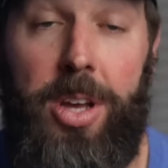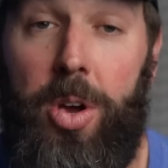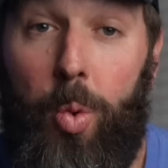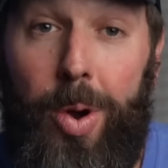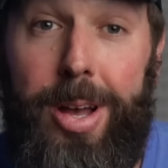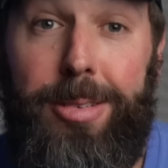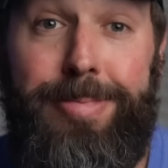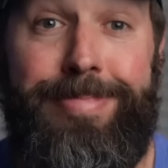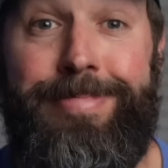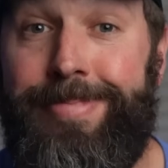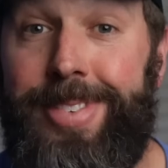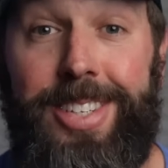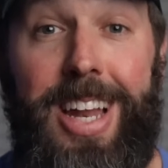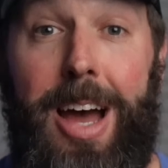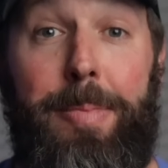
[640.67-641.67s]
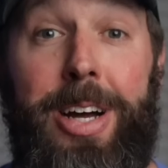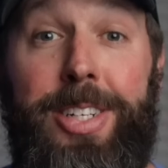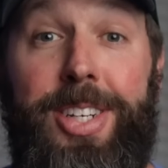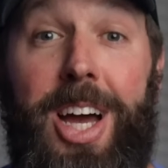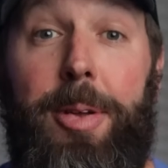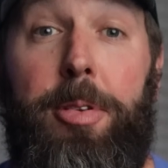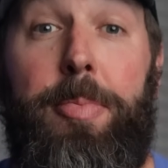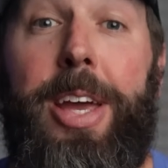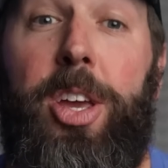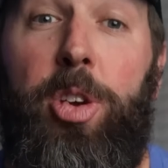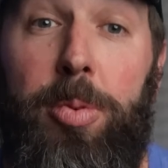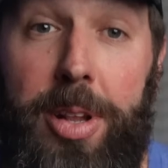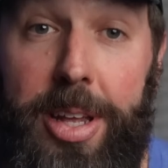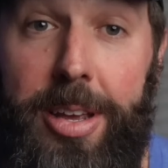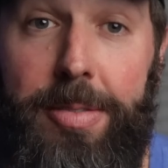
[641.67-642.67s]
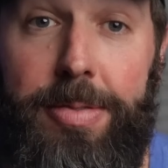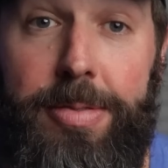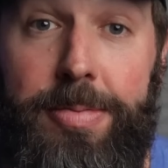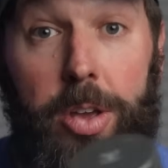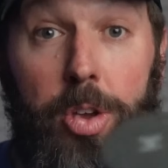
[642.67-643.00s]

Well, it's not my job to make you believe.